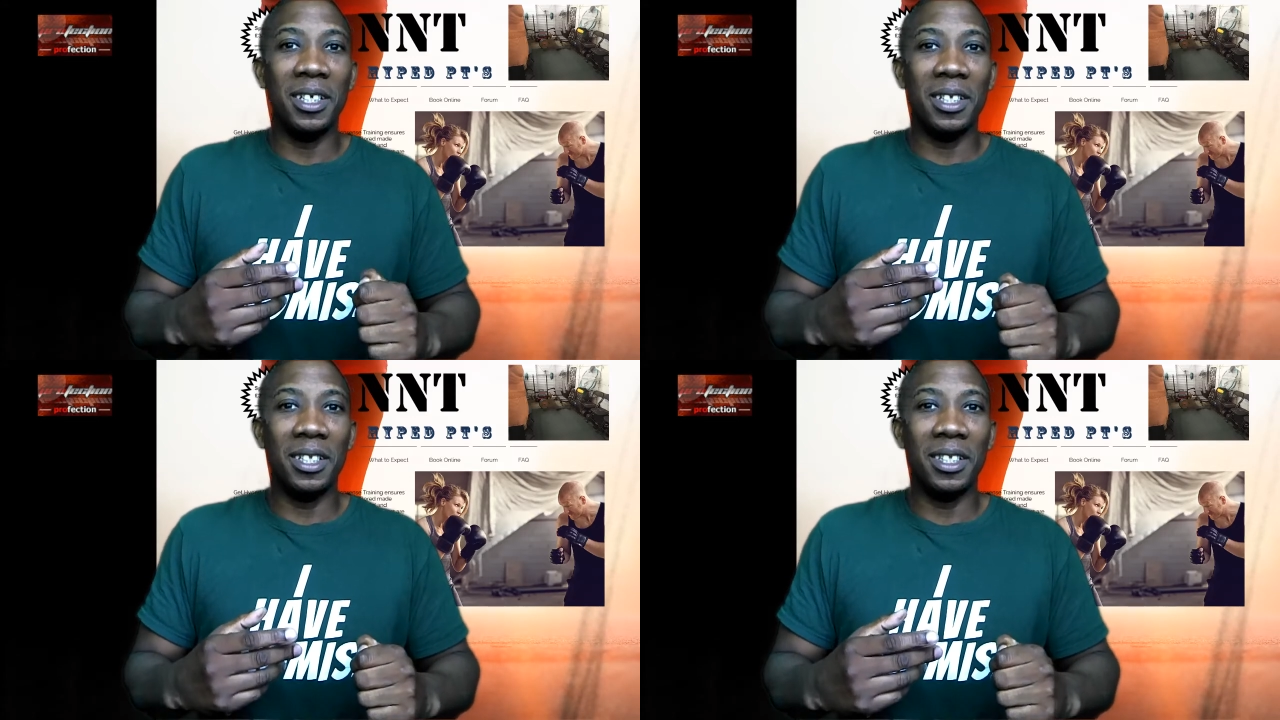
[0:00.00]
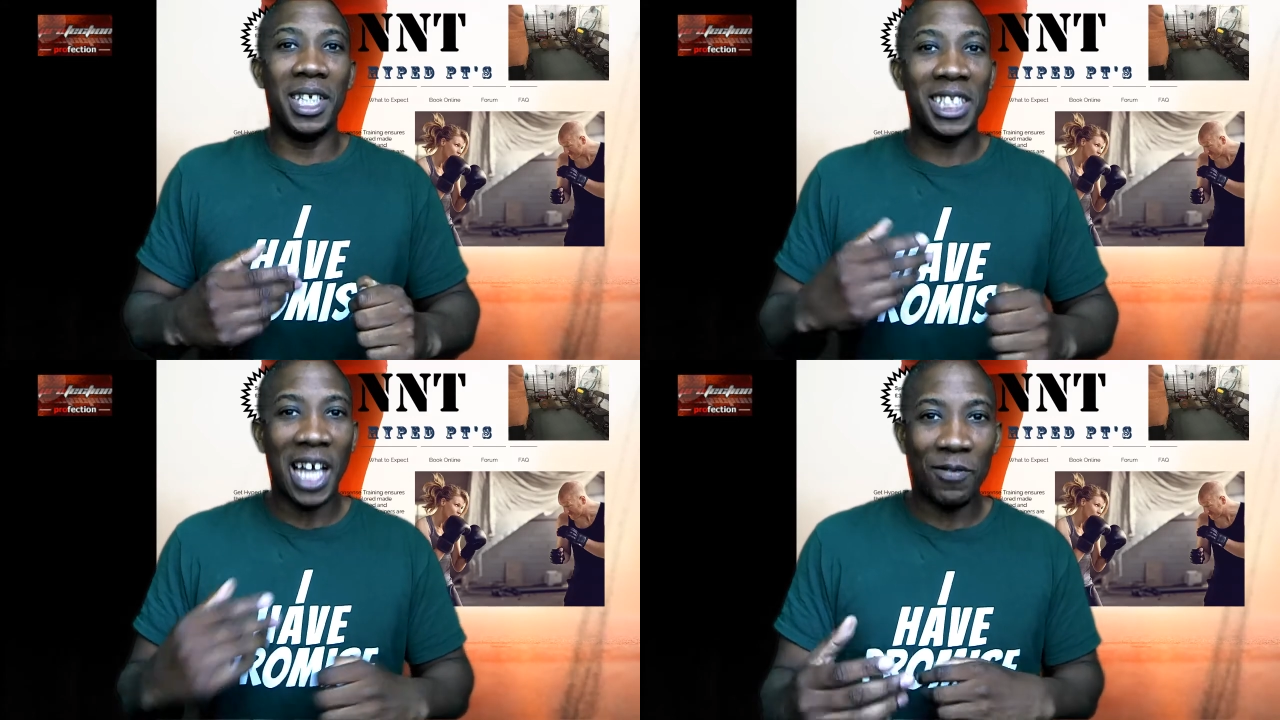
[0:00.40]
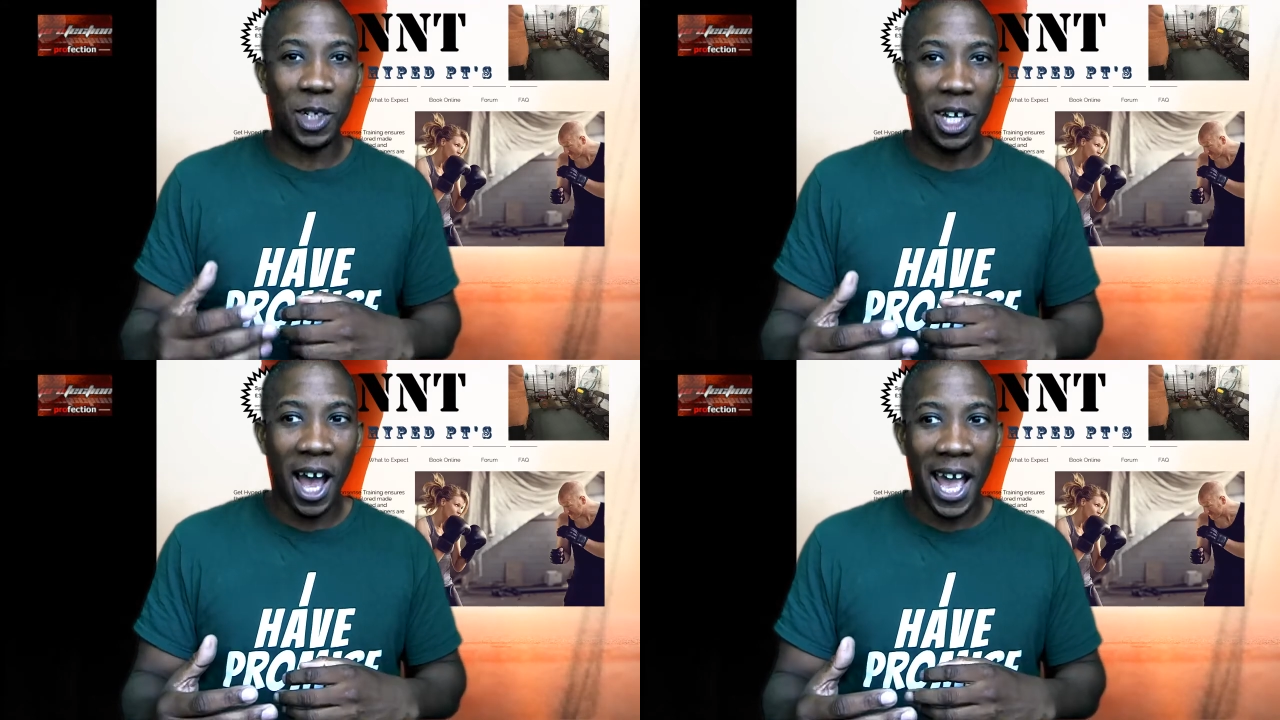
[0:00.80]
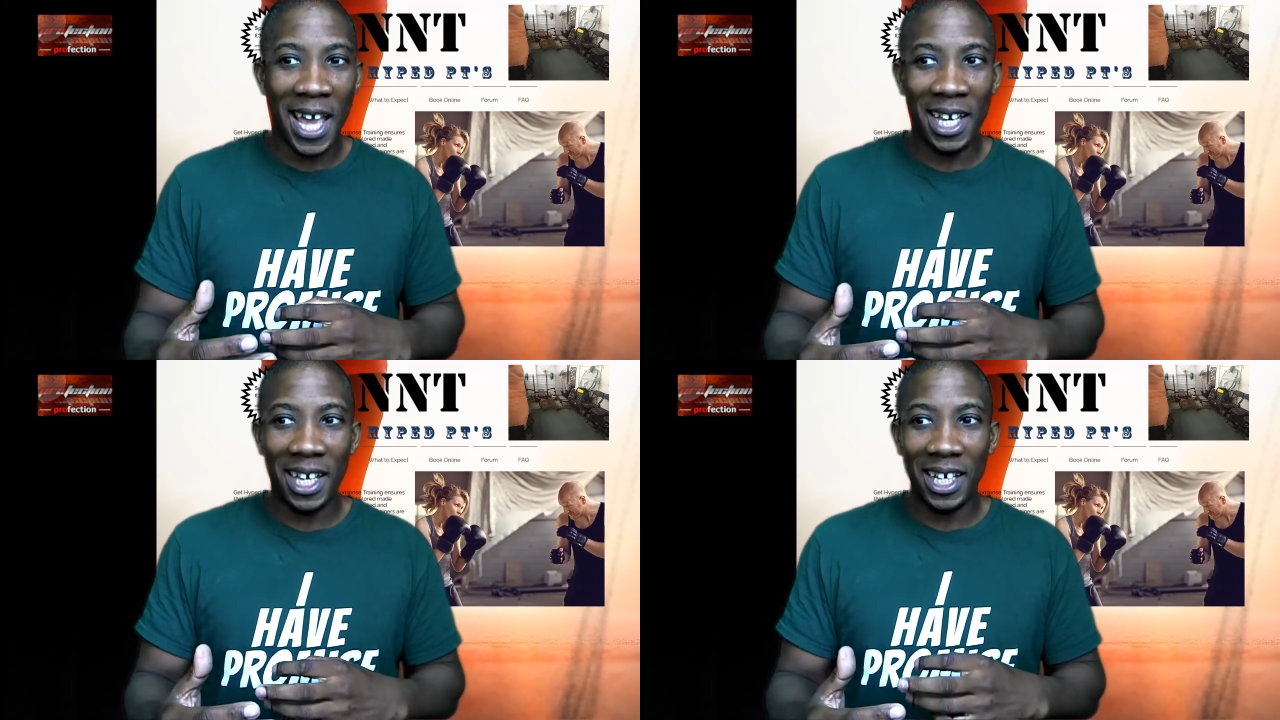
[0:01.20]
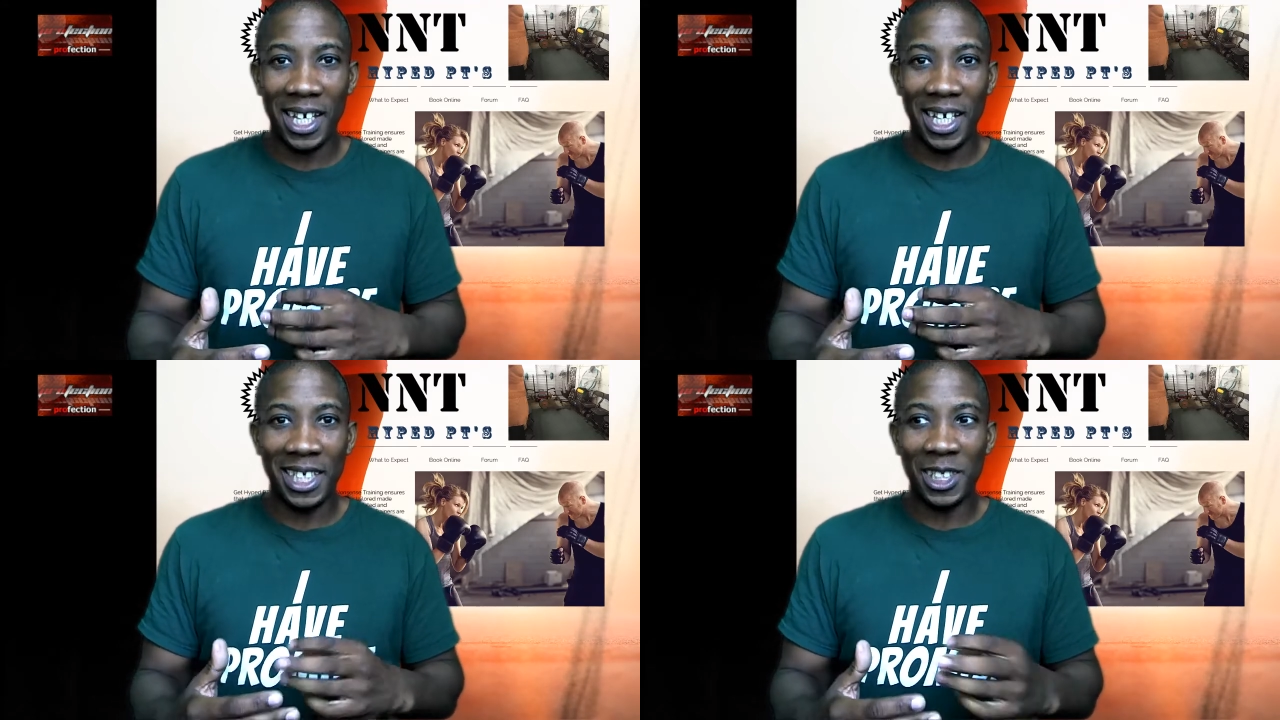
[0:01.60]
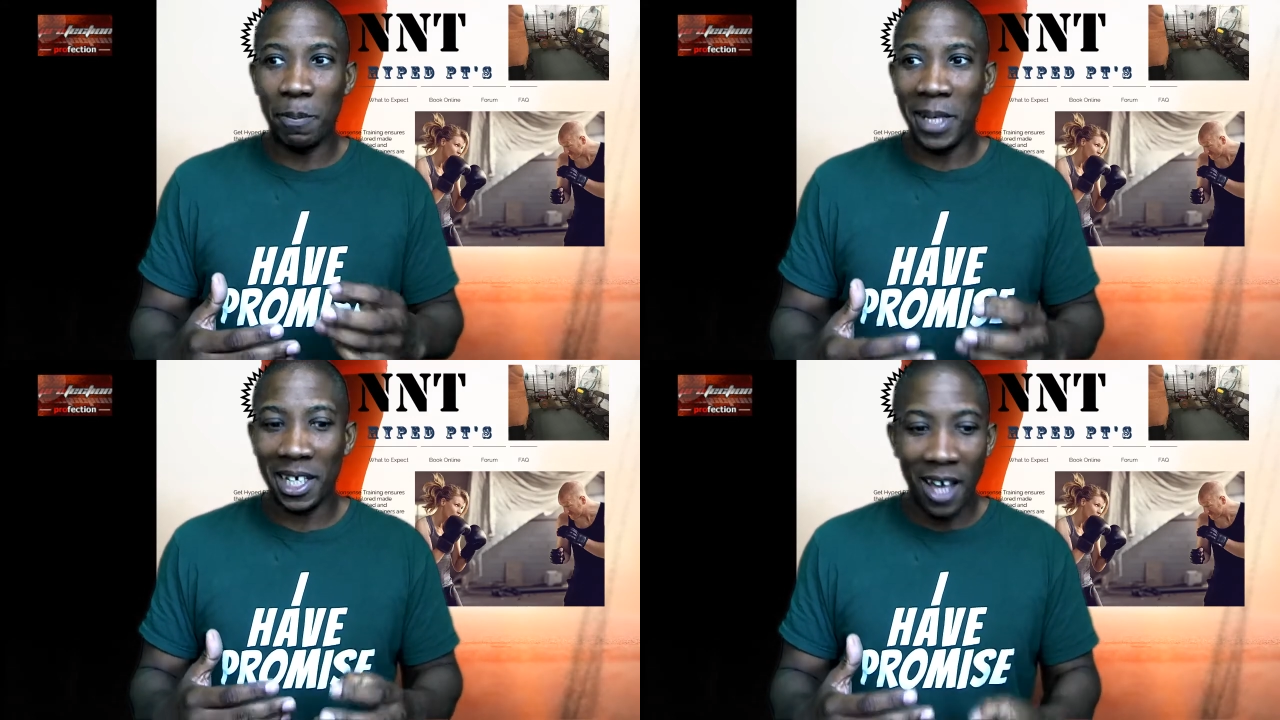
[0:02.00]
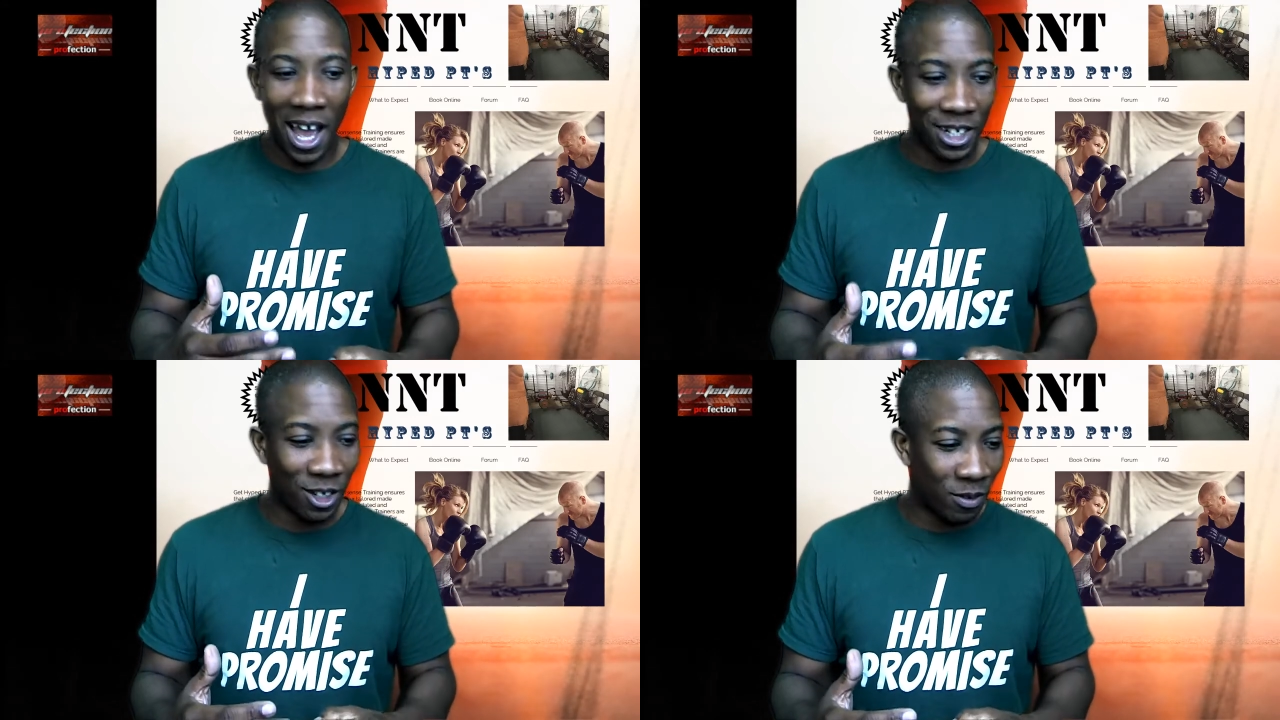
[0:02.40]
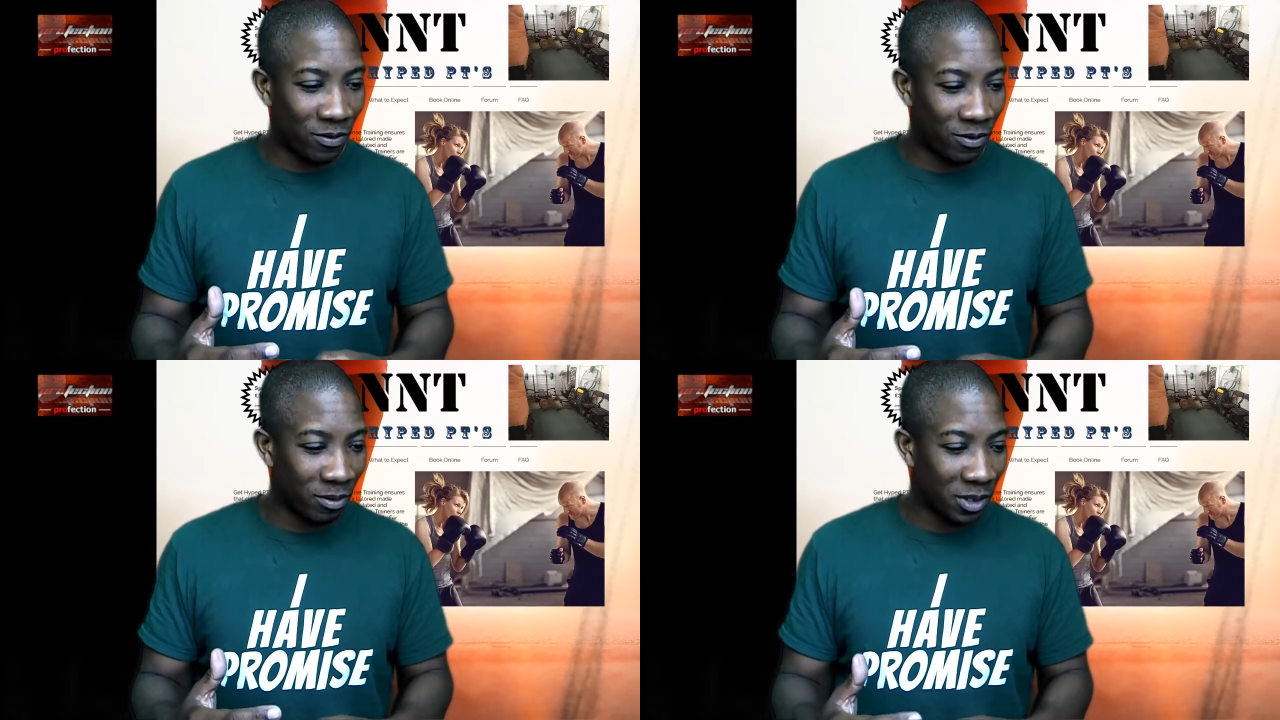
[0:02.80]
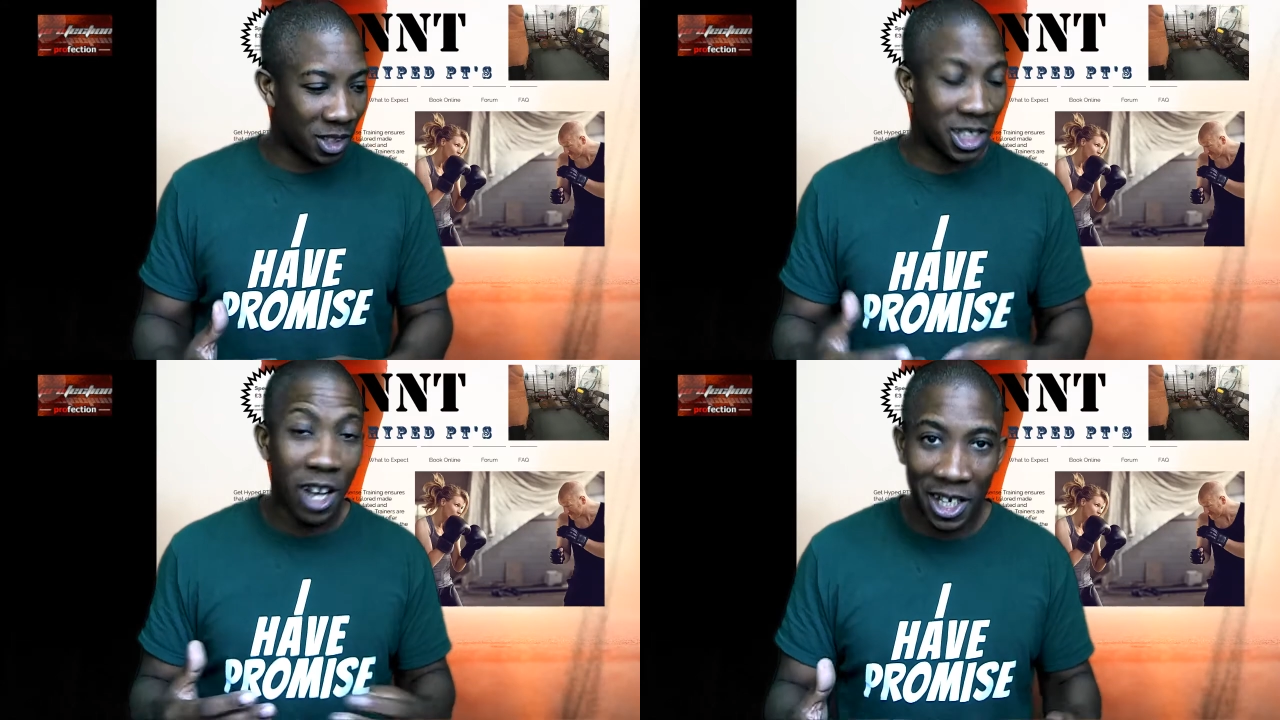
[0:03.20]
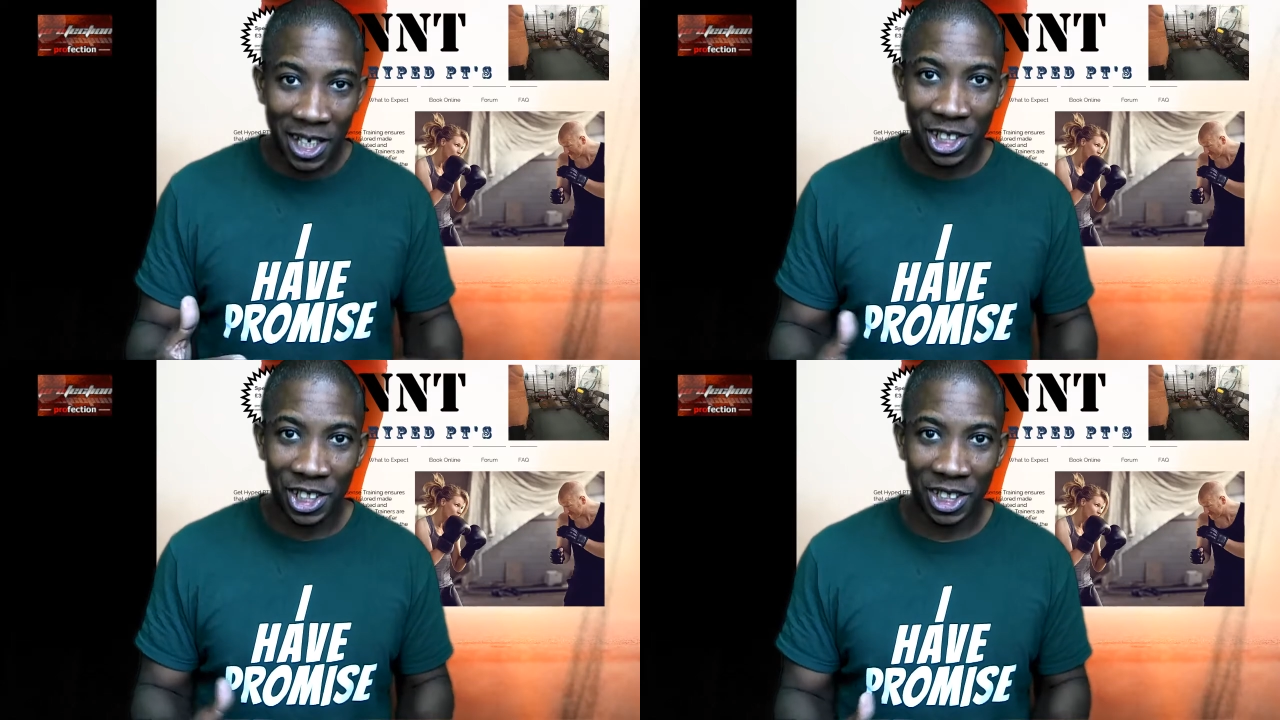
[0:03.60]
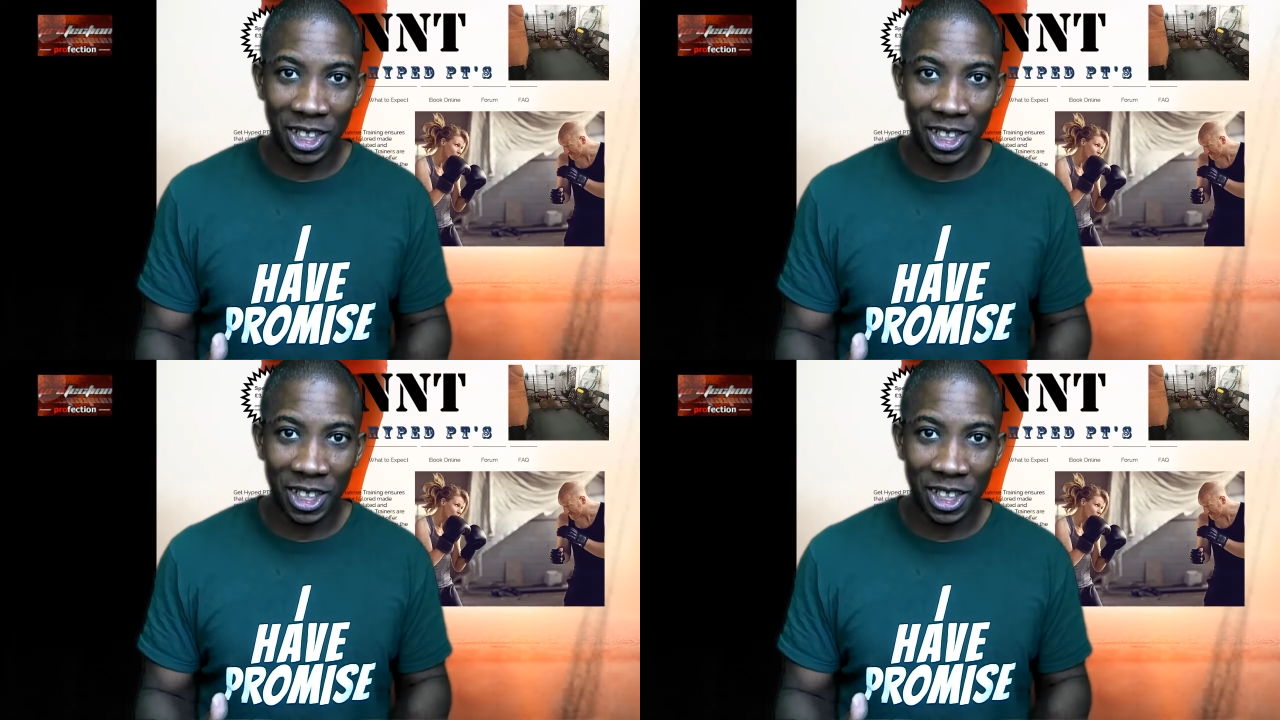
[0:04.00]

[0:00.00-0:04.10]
this other guy is a bit kind of sluggish.